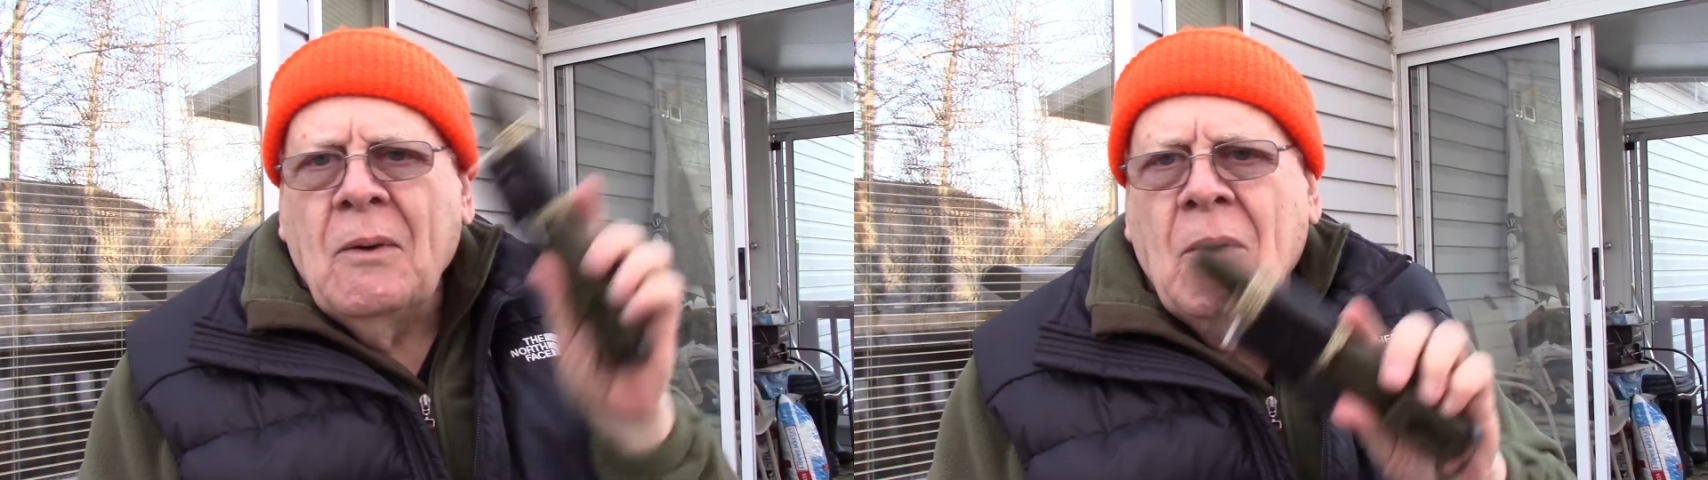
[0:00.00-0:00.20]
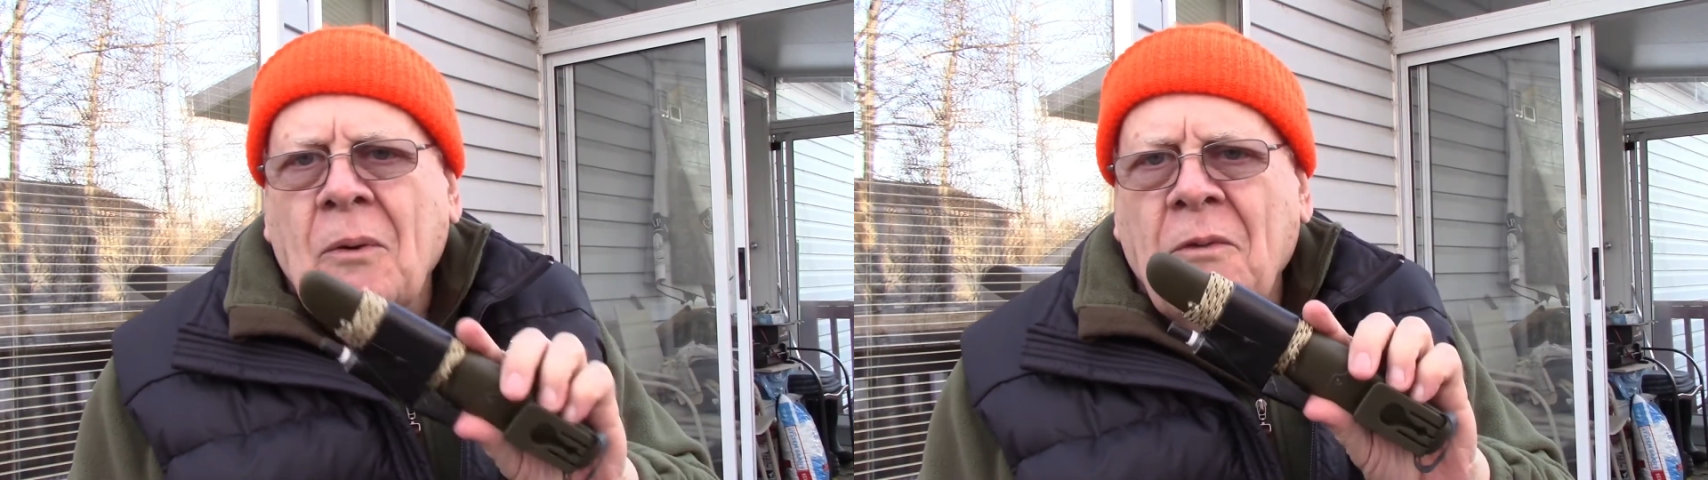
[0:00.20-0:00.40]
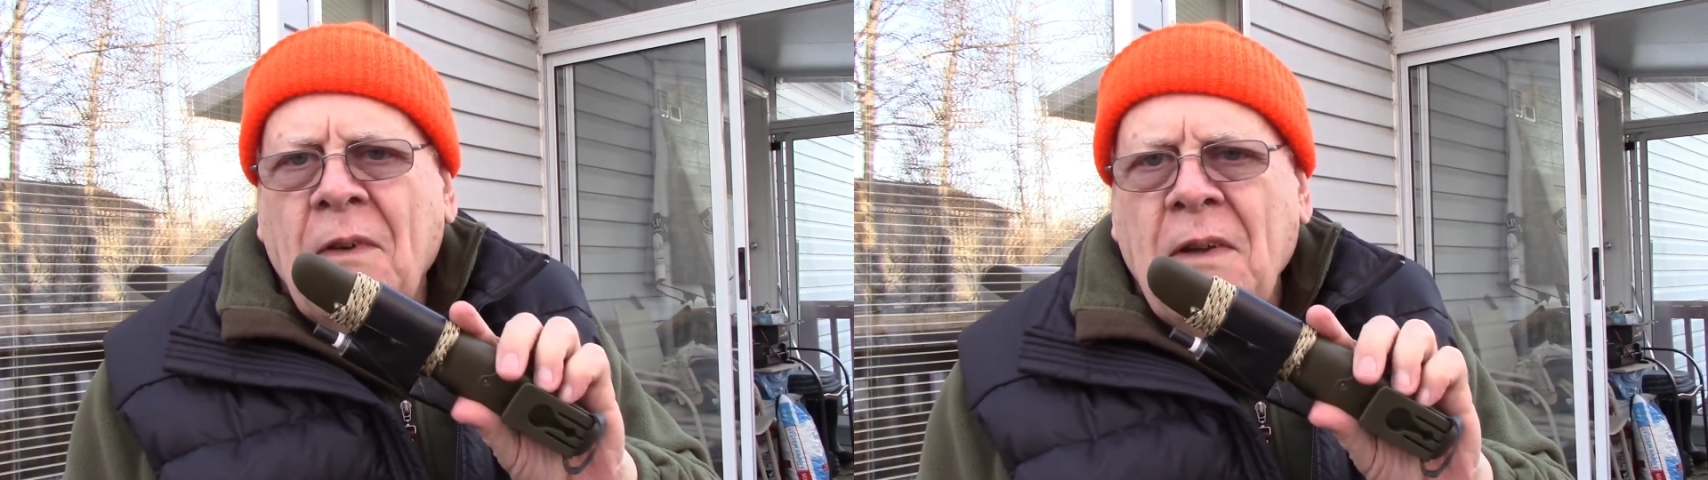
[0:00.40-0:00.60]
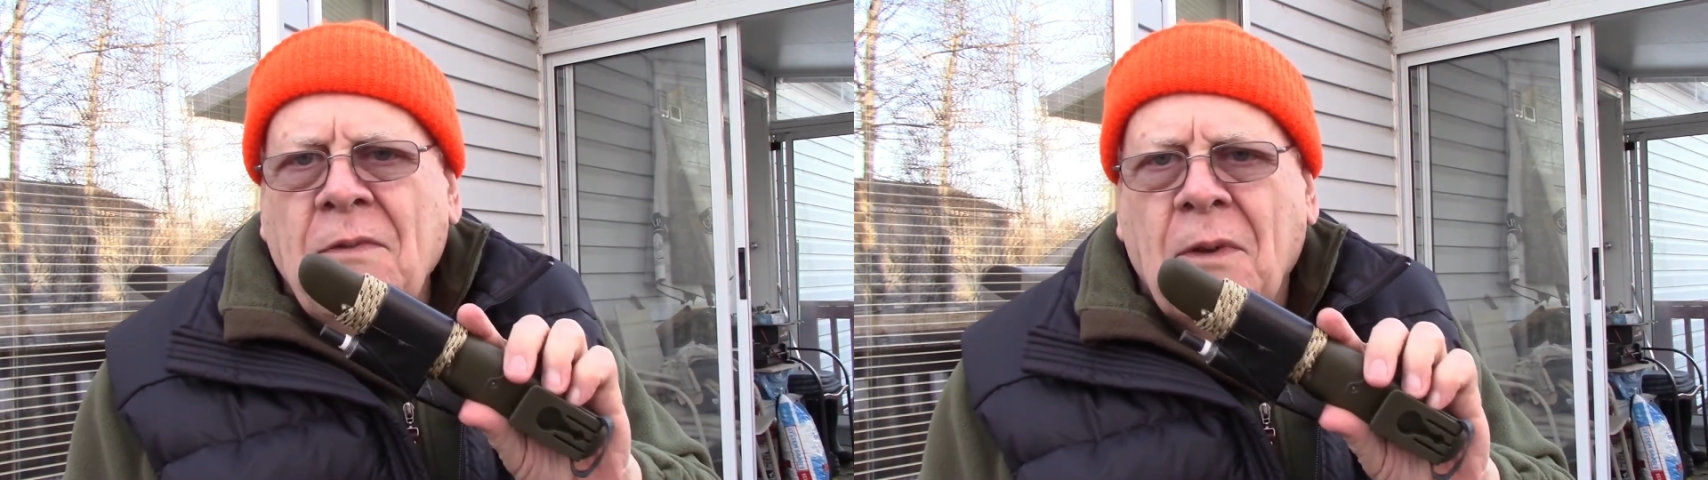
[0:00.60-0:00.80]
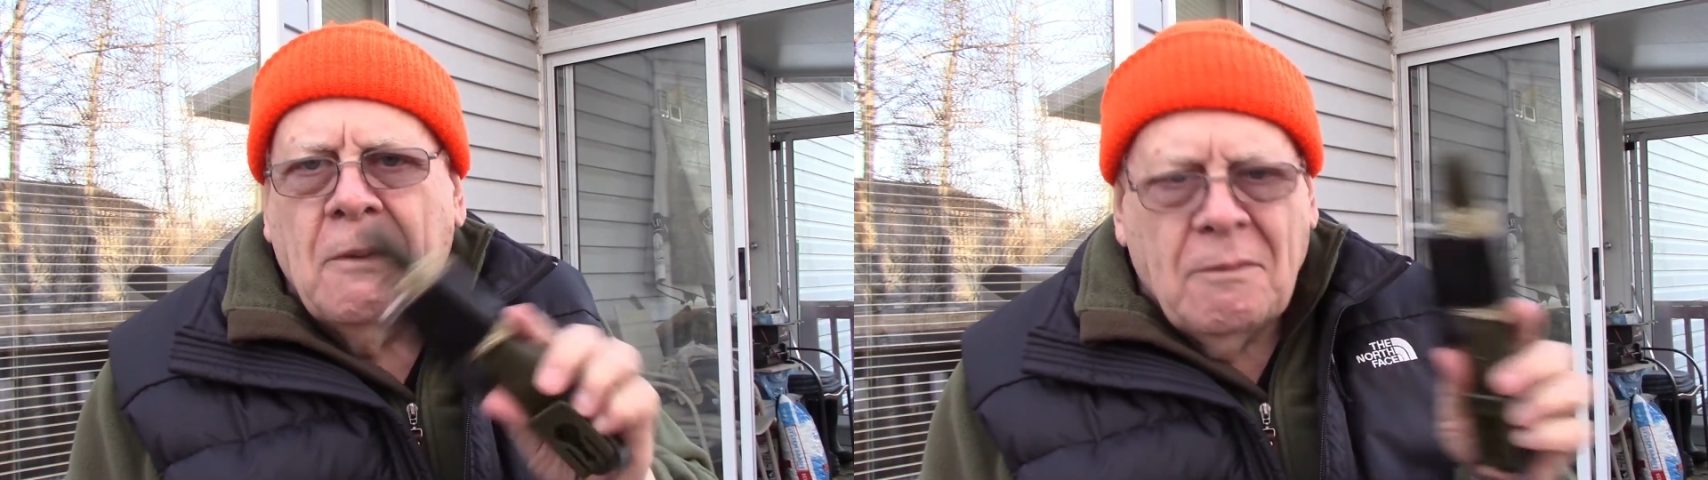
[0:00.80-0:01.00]
Old
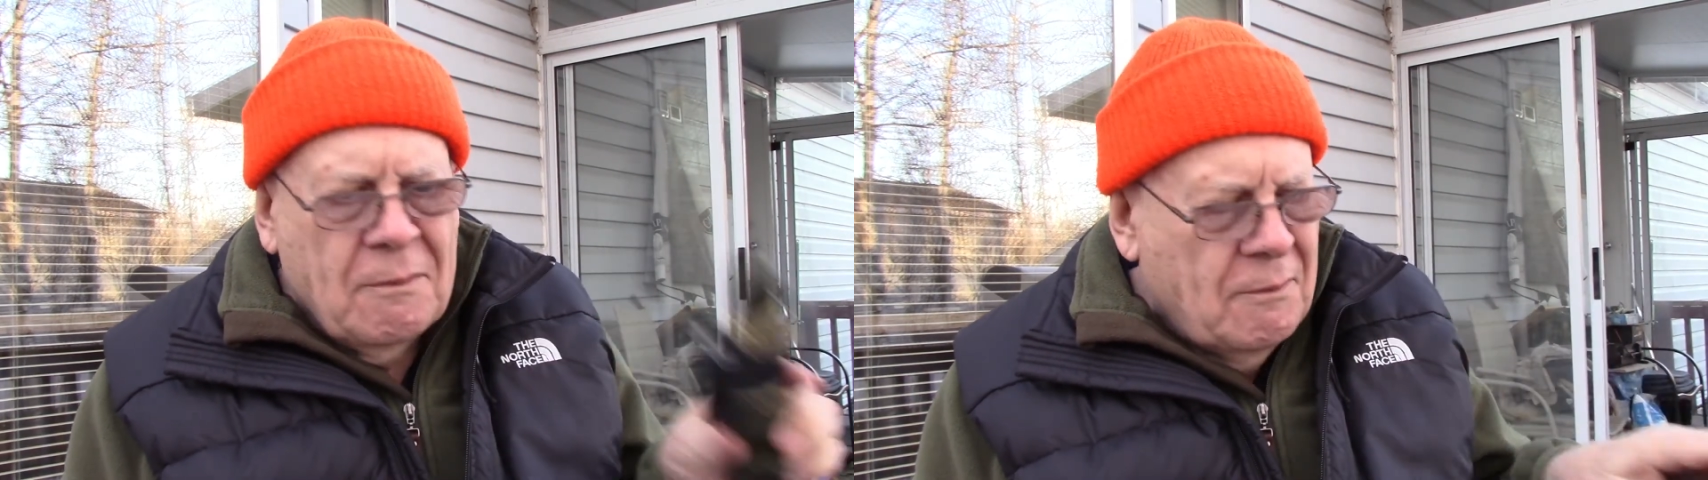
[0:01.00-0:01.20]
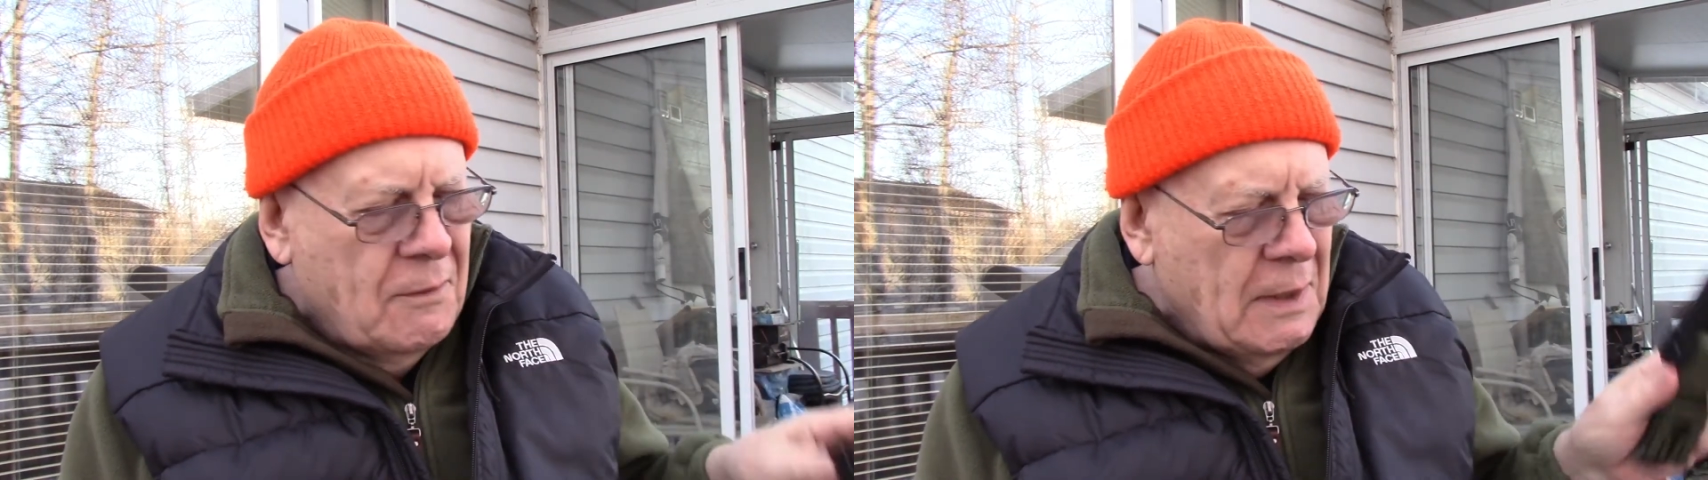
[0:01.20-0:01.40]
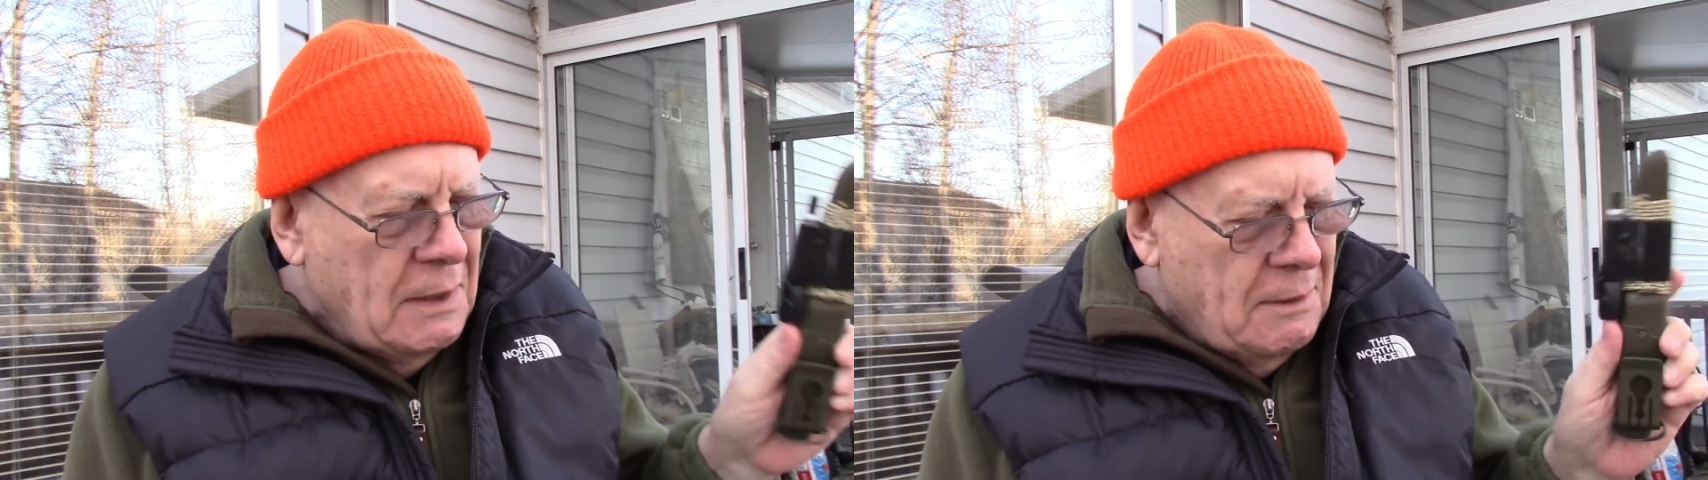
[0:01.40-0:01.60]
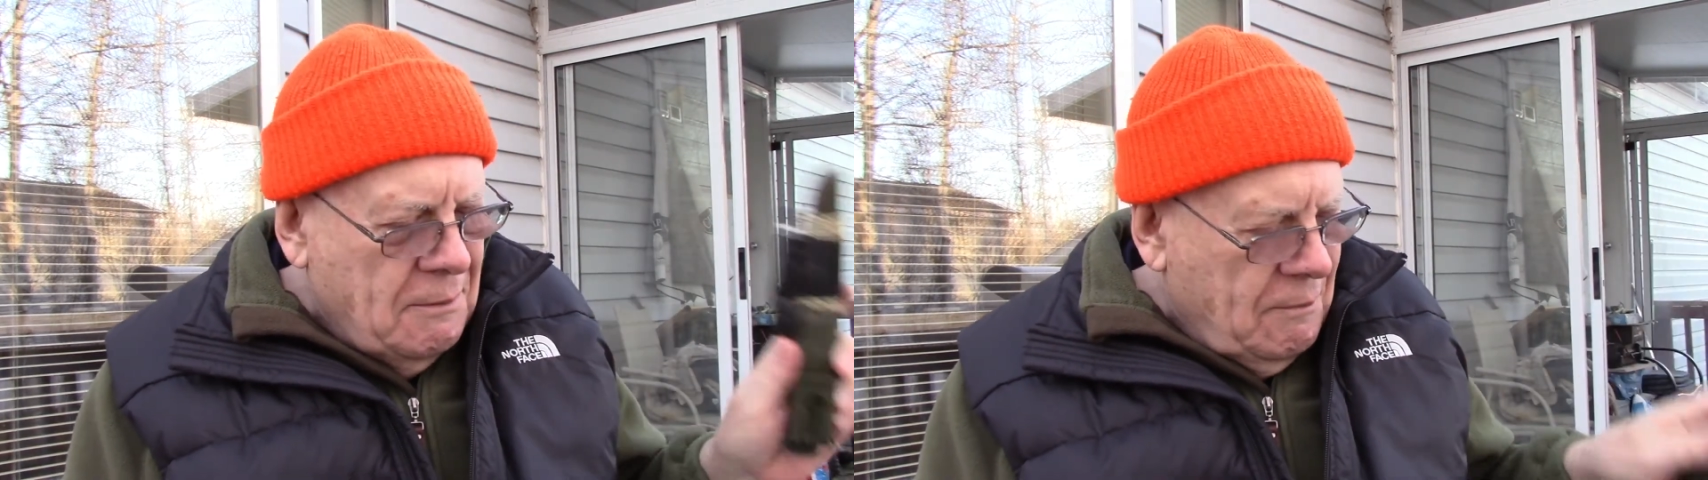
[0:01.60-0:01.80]
Faithful, right?